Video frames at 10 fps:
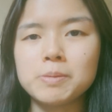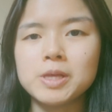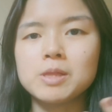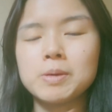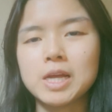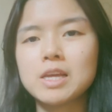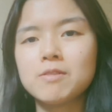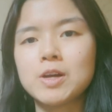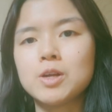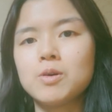Maybe at the beginning
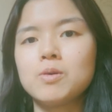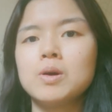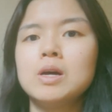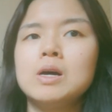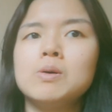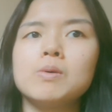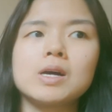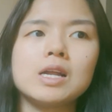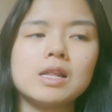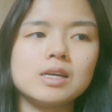if I know
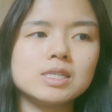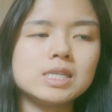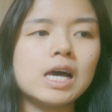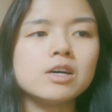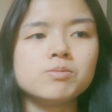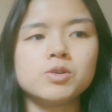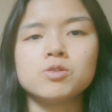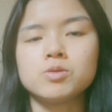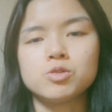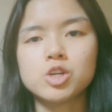what kind of style, mood,
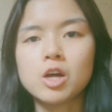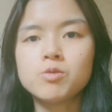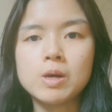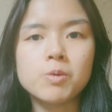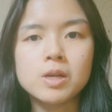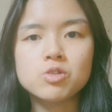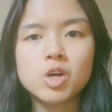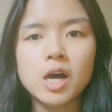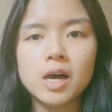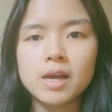or new genre I want to
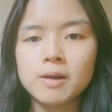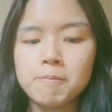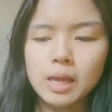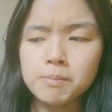try.